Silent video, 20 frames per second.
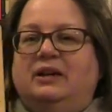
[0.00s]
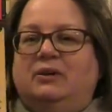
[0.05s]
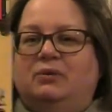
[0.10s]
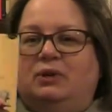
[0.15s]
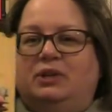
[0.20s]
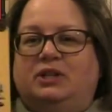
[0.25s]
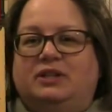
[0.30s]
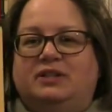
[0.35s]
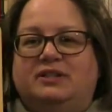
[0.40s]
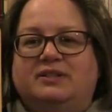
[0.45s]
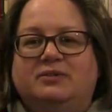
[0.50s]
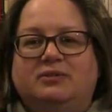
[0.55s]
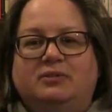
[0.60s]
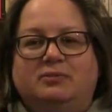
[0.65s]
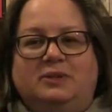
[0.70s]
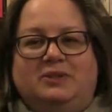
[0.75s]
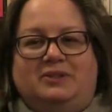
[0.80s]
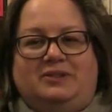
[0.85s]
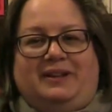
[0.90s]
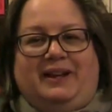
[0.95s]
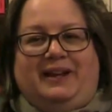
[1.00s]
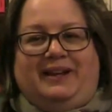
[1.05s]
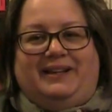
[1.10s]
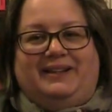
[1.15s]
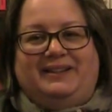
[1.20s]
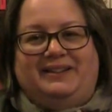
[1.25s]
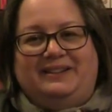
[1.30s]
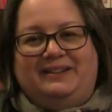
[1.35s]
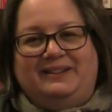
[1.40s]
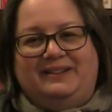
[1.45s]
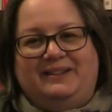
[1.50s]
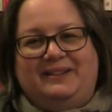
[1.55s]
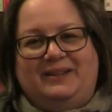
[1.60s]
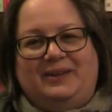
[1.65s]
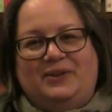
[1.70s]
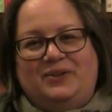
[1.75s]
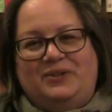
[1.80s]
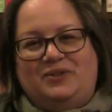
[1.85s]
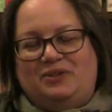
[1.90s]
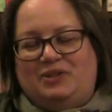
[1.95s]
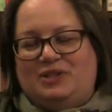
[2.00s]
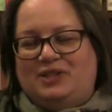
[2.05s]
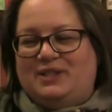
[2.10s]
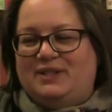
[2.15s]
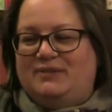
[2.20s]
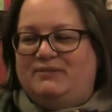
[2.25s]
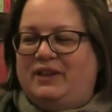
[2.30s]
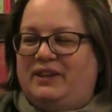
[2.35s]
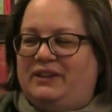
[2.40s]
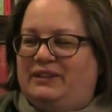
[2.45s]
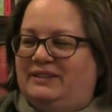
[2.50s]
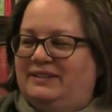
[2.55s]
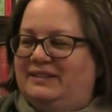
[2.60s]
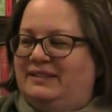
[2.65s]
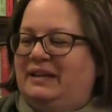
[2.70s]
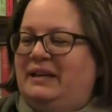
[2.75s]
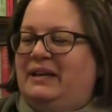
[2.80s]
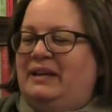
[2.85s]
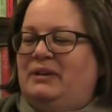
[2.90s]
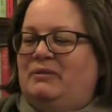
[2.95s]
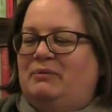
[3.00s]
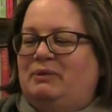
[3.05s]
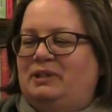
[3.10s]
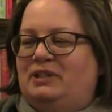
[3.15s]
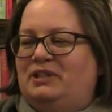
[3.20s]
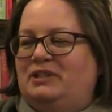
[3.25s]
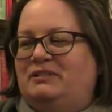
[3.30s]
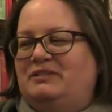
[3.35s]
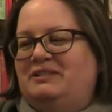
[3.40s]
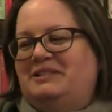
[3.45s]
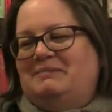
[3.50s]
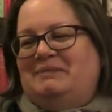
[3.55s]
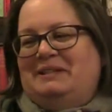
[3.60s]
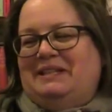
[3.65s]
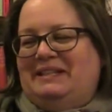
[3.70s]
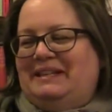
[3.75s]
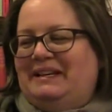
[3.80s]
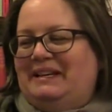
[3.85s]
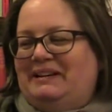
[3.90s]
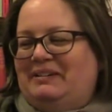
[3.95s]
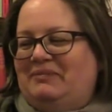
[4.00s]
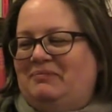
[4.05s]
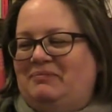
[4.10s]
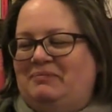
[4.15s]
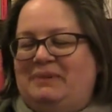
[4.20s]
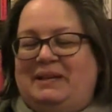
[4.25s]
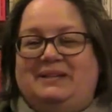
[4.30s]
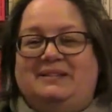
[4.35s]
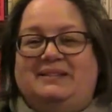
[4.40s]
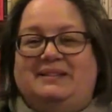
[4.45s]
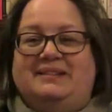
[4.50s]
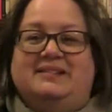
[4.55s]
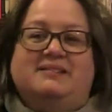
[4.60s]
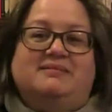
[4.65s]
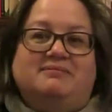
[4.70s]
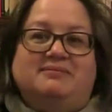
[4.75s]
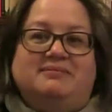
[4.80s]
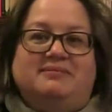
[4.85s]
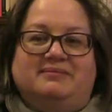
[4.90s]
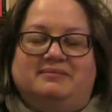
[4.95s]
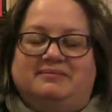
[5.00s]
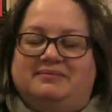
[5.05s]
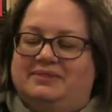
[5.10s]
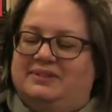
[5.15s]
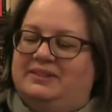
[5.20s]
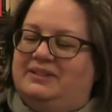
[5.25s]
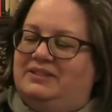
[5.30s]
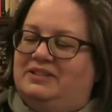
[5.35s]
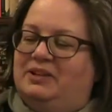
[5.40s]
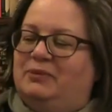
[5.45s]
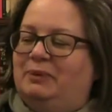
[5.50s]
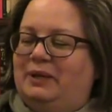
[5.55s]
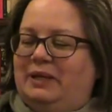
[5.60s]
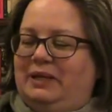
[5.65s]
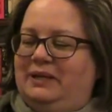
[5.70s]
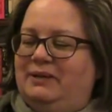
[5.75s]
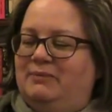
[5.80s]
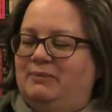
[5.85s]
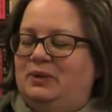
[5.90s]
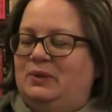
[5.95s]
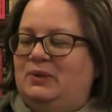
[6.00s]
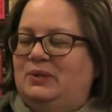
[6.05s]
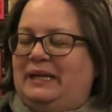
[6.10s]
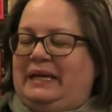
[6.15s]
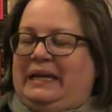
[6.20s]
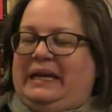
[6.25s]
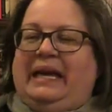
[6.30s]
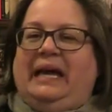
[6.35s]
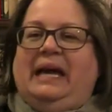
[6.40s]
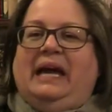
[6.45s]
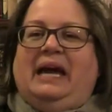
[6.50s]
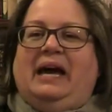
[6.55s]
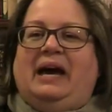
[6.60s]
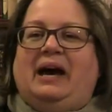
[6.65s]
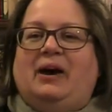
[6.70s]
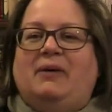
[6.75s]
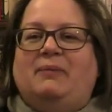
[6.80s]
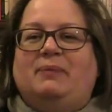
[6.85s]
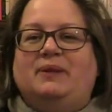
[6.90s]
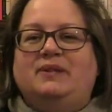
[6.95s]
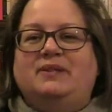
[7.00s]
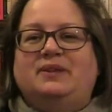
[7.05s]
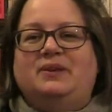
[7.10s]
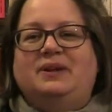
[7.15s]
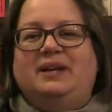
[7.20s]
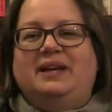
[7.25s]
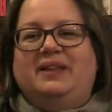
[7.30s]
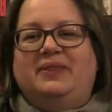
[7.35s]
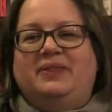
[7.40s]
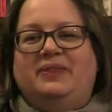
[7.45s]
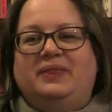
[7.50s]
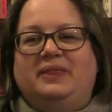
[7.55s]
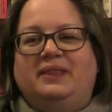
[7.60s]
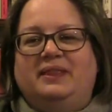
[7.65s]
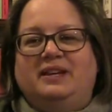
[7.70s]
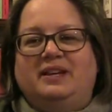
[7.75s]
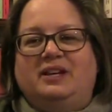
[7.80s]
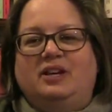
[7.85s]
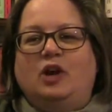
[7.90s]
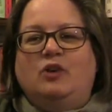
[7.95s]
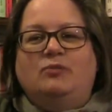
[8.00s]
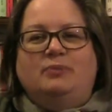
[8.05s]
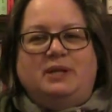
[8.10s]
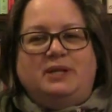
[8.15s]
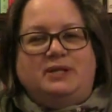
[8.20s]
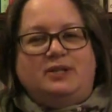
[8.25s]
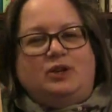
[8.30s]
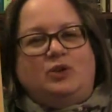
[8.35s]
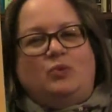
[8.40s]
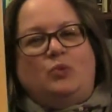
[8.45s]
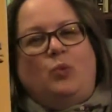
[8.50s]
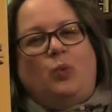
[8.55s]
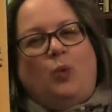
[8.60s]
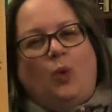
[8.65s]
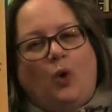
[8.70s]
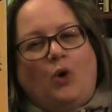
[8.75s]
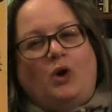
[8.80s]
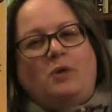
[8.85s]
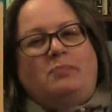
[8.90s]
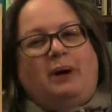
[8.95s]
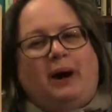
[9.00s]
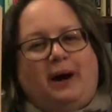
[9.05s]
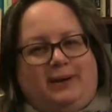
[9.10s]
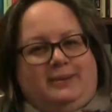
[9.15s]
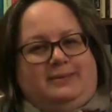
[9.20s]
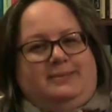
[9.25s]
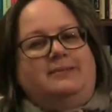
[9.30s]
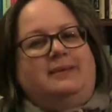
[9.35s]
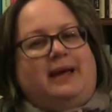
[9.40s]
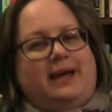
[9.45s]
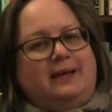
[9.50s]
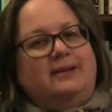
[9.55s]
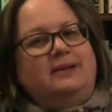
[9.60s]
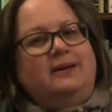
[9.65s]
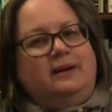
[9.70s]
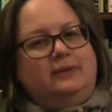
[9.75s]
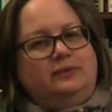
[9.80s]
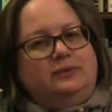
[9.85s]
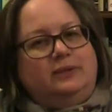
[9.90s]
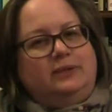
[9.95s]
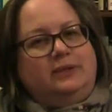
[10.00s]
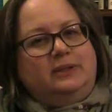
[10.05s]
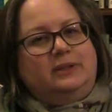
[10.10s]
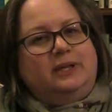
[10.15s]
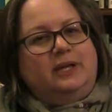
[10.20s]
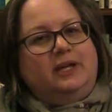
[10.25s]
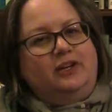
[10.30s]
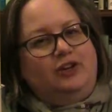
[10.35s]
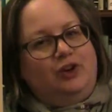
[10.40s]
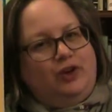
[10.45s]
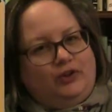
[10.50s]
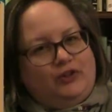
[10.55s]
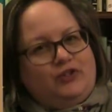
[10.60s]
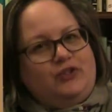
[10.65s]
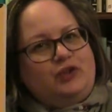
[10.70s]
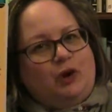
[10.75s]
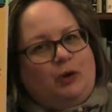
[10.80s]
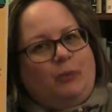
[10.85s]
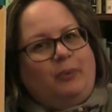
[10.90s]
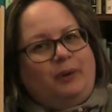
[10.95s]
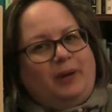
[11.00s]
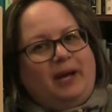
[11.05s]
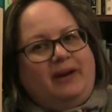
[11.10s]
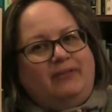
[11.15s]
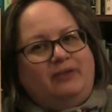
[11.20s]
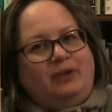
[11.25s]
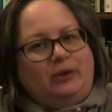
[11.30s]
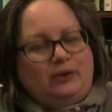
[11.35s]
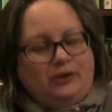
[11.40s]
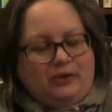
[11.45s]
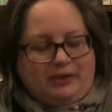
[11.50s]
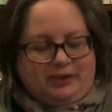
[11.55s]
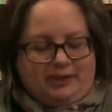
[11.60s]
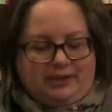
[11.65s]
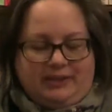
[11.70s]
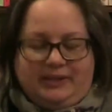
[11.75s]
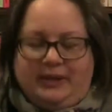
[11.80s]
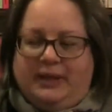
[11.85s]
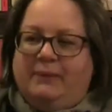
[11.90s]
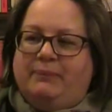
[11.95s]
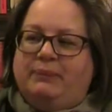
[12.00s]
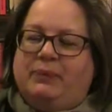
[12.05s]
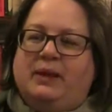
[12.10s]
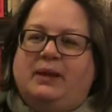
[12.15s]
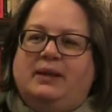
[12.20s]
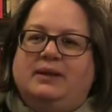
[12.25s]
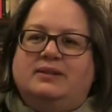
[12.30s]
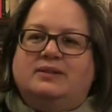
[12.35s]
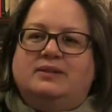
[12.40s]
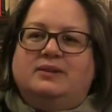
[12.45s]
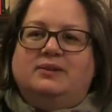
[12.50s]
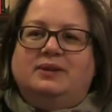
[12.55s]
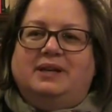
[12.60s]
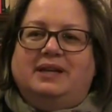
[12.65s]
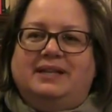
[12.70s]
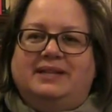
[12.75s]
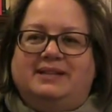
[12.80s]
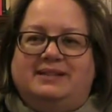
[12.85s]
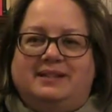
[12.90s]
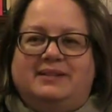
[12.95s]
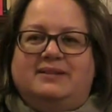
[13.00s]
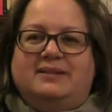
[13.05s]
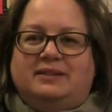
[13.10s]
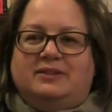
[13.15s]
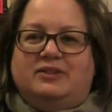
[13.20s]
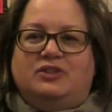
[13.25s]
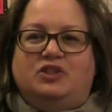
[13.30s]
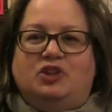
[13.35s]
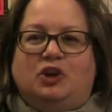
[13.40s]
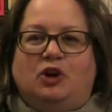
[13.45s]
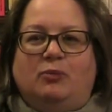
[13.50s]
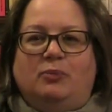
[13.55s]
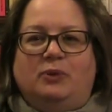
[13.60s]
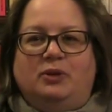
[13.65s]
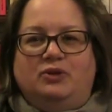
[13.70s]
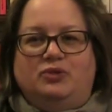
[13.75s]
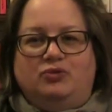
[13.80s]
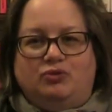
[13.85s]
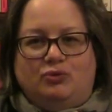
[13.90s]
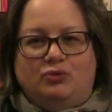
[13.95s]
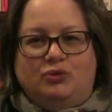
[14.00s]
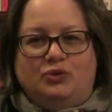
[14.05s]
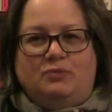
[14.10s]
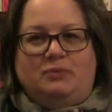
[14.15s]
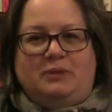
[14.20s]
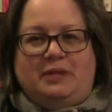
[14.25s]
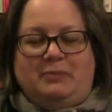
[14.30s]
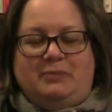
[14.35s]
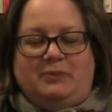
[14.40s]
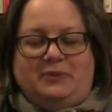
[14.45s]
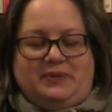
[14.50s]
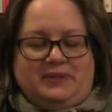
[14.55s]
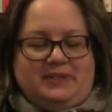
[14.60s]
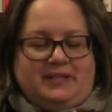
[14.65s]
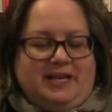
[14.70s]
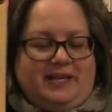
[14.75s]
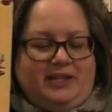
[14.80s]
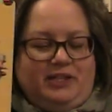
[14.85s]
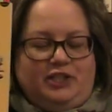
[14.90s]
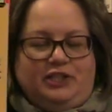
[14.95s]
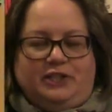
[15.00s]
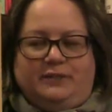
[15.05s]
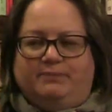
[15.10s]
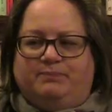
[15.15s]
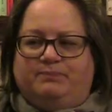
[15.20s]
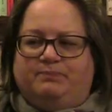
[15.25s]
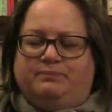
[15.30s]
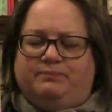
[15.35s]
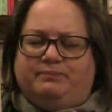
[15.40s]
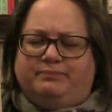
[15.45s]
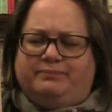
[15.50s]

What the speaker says: which is almost like the ostrich's feathers, which to me makes it doubly amusing. So nobody's going to walk past that cover and not stop and have a look at it. So it does its job, it draws people's attention.